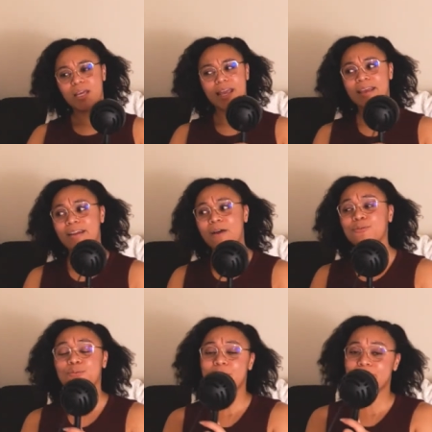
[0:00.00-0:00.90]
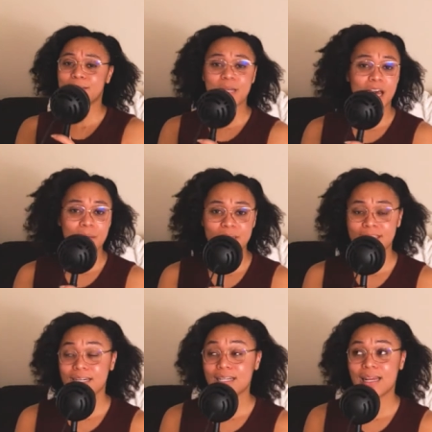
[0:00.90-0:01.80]
And I was reading some comments
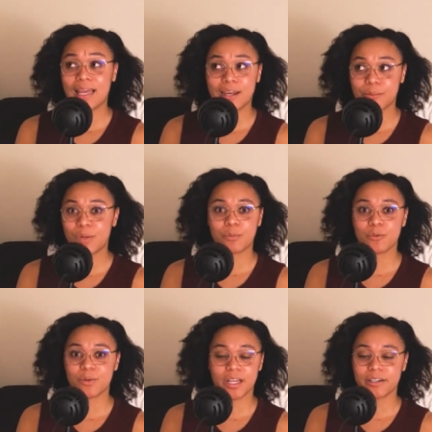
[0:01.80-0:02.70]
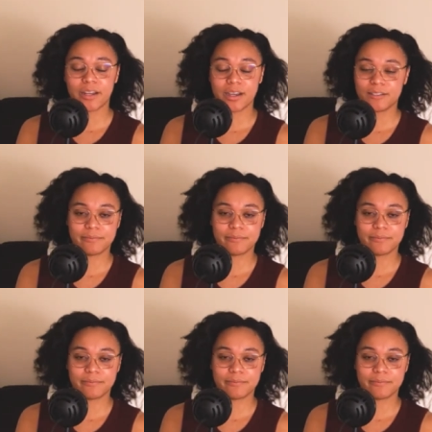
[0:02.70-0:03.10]
and a lot of people were like, nah,